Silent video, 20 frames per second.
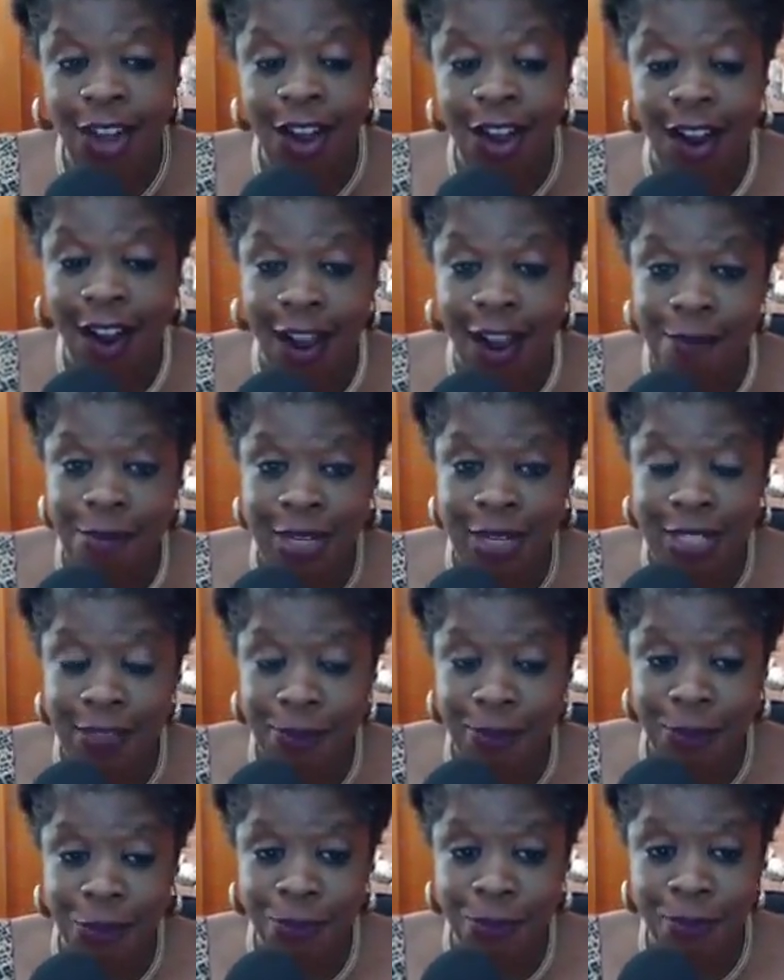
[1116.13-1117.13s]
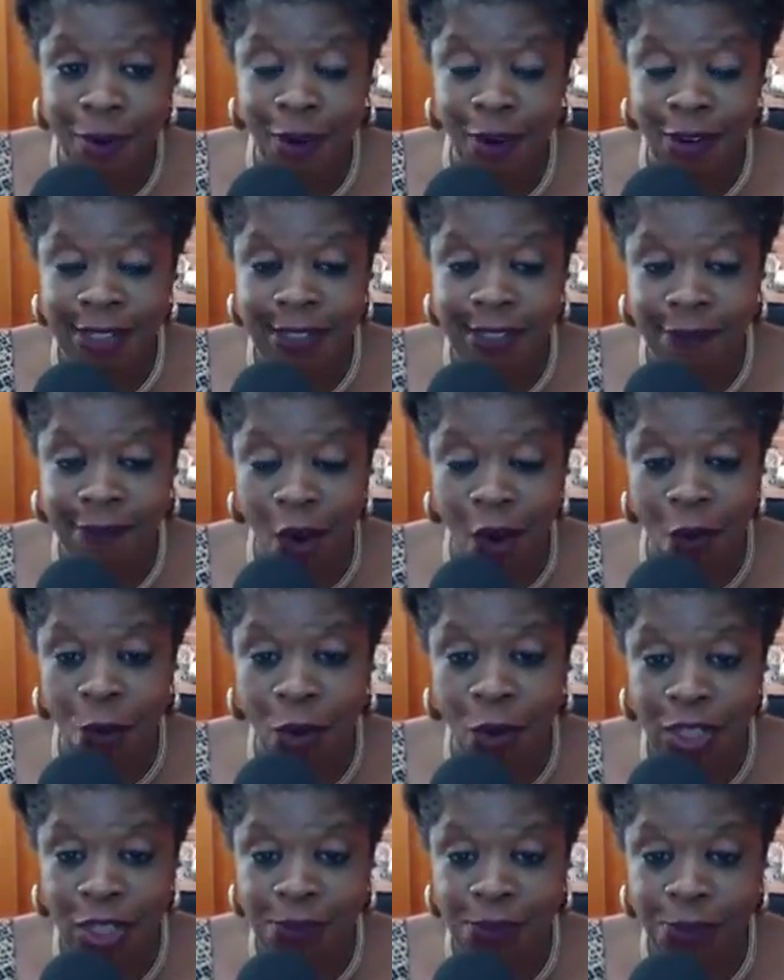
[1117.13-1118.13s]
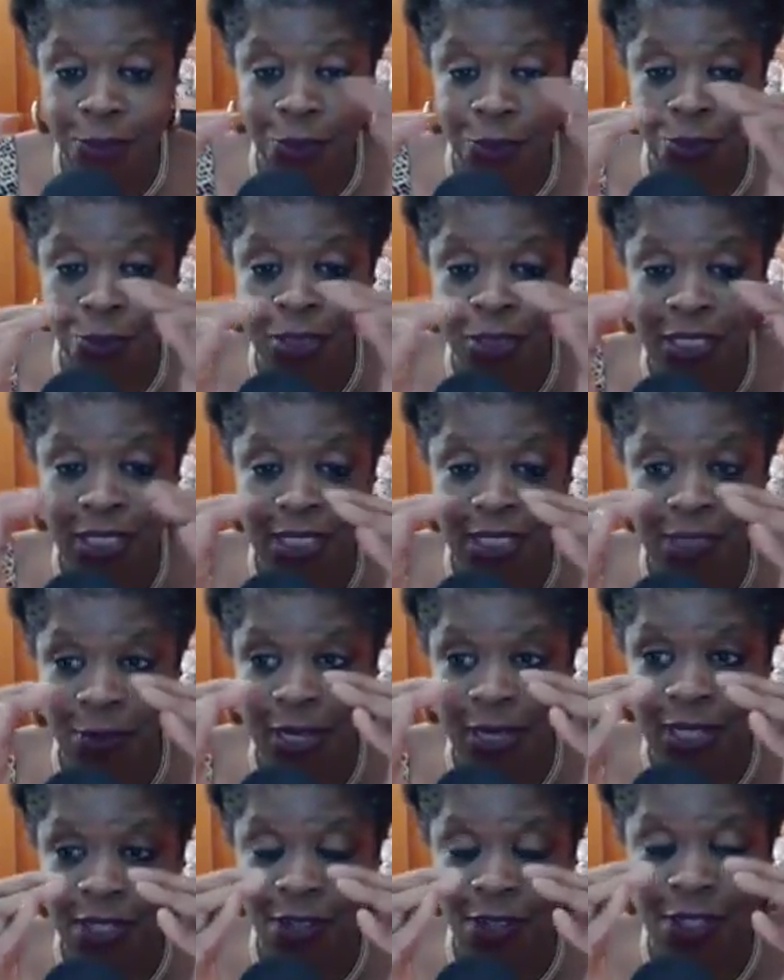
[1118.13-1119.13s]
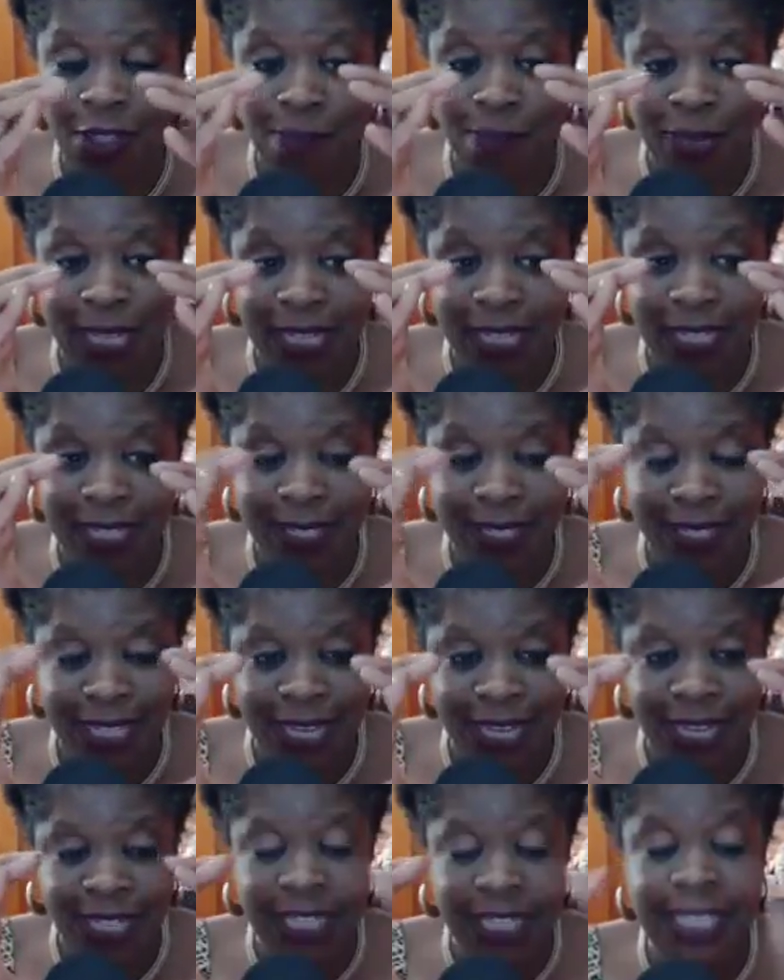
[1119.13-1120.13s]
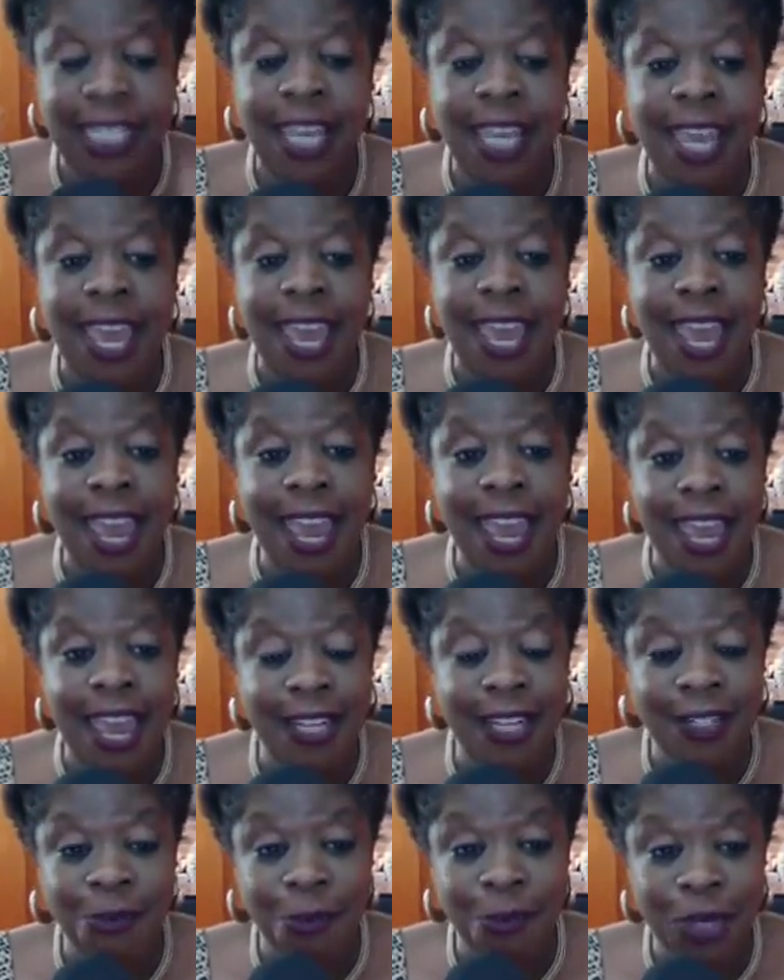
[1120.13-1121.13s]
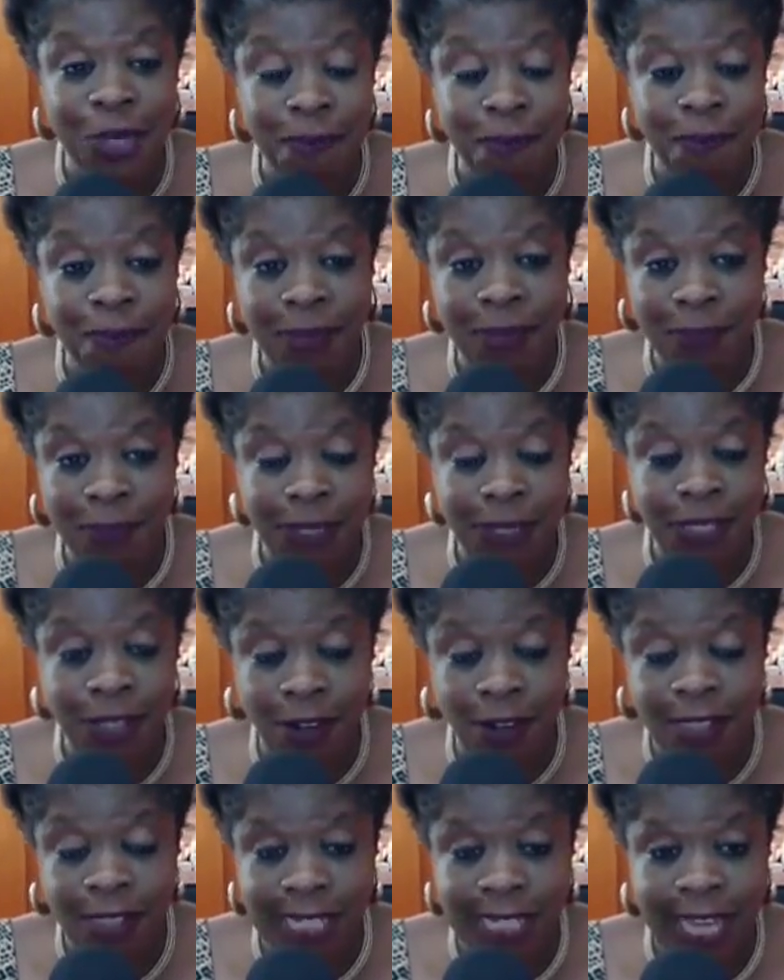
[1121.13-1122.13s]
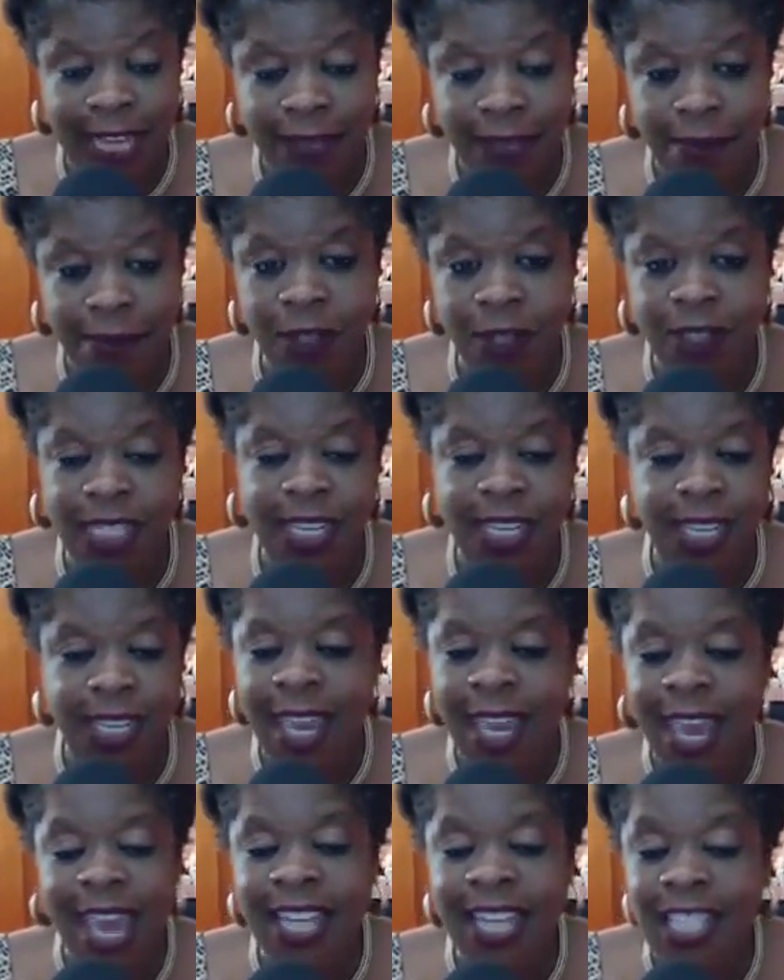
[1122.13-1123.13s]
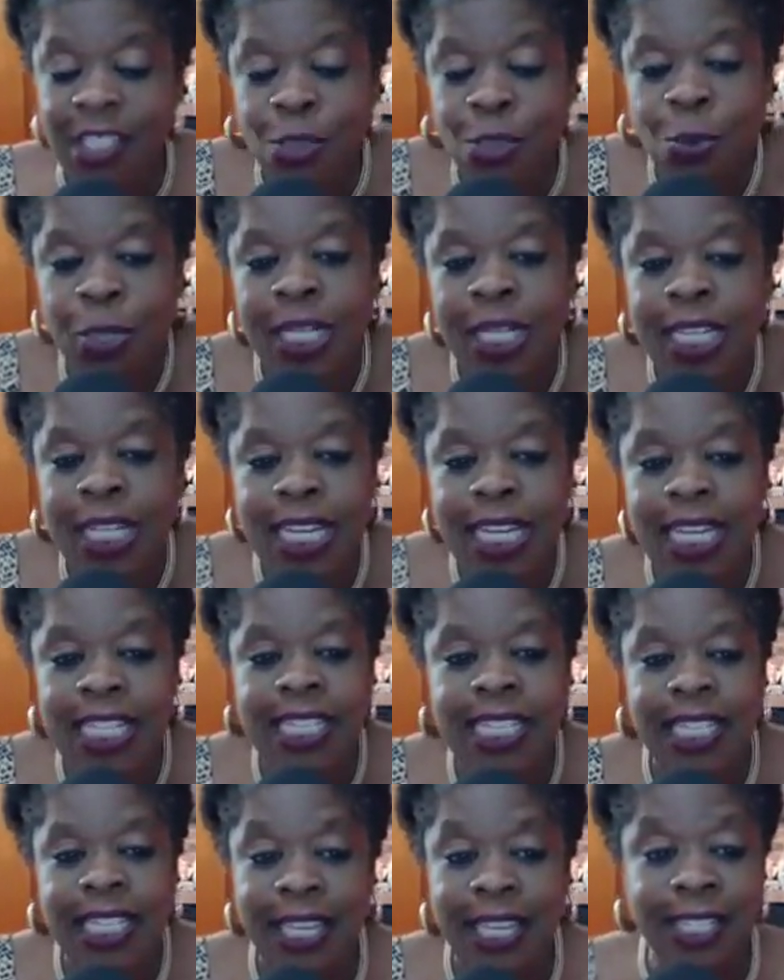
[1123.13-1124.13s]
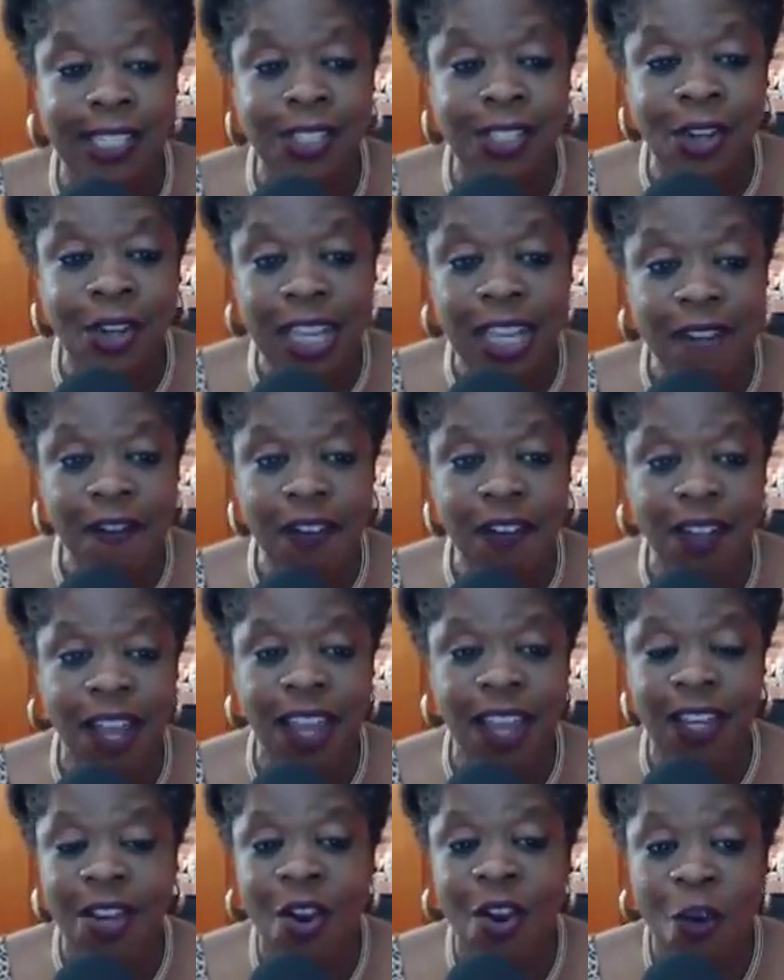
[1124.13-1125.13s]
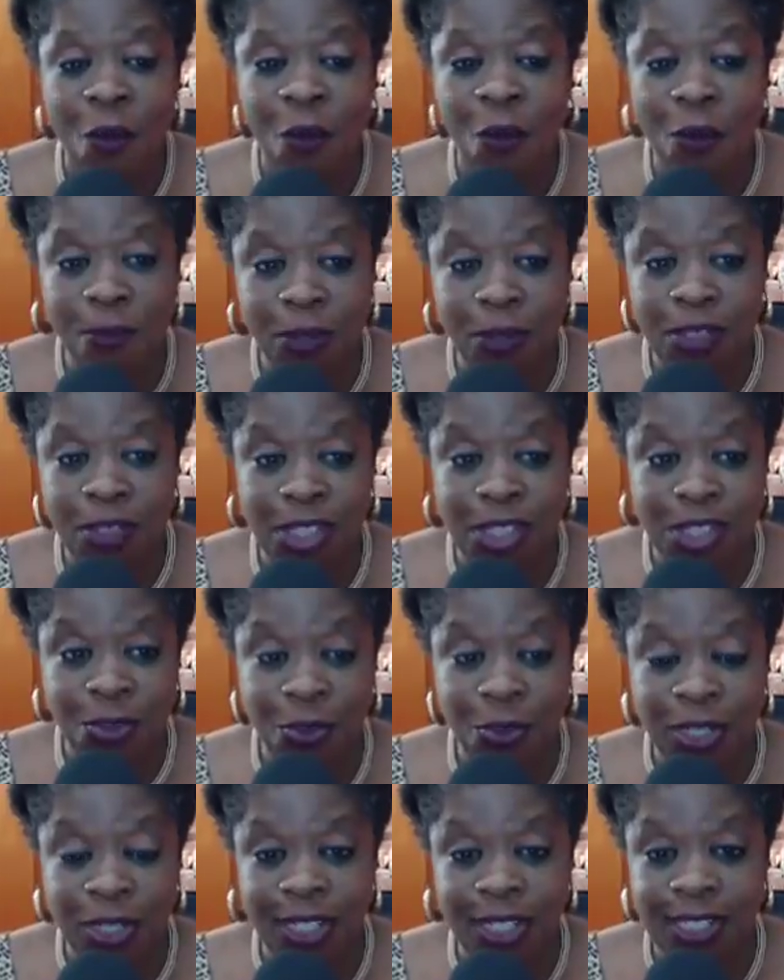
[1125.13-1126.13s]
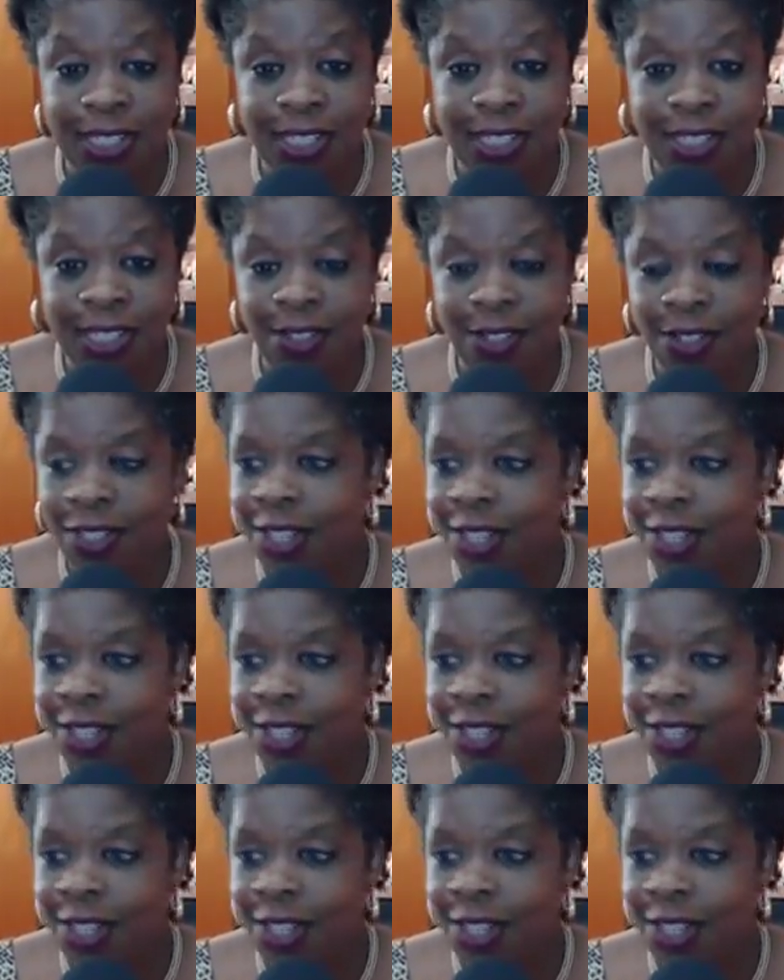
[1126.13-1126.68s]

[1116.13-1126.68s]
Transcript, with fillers: I bring the boom box. I've got a Wonder Boom, which is one of those big things, and we, you know, select music, and it's really easy. It's not even like, what music do you want to listen to?